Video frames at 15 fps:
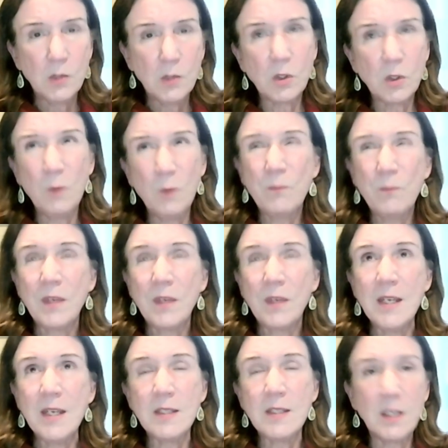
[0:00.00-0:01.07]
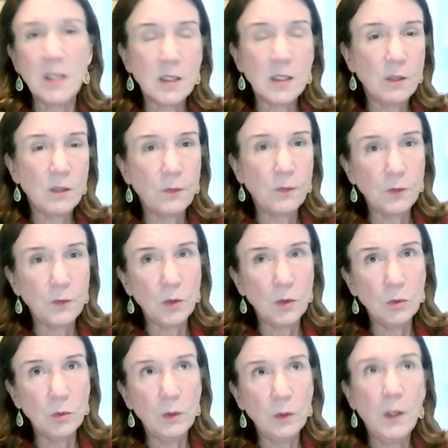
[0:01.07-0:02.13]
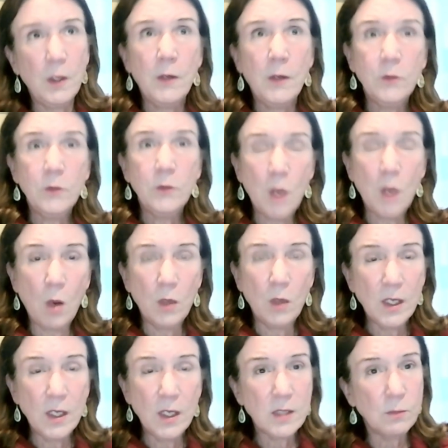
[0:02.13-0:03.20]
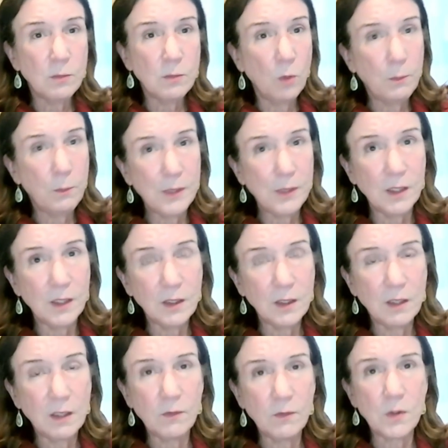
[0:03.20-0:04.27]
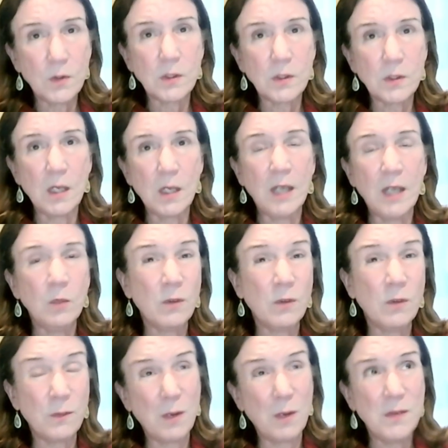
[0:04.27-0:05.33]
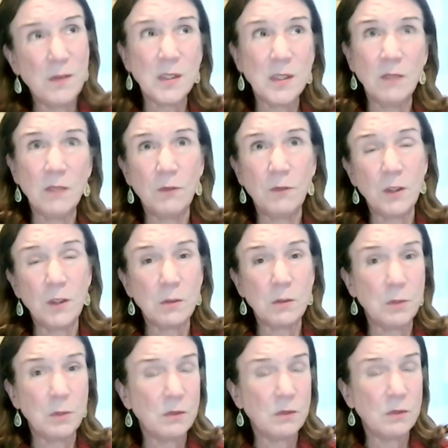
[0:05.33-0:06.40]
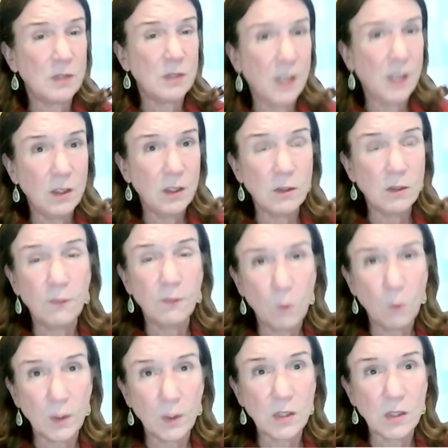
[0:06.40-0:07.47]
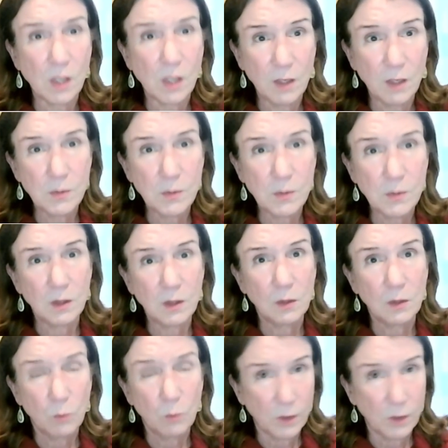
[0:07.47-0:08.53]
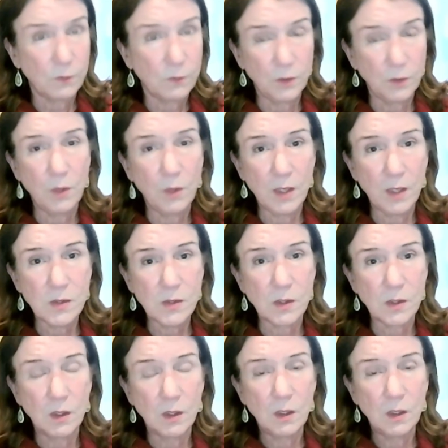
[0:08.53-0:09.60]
so is this the flu? No, it has morbidity levels anywhere from, I've seen figures, but 10 to 40 times what the flu has.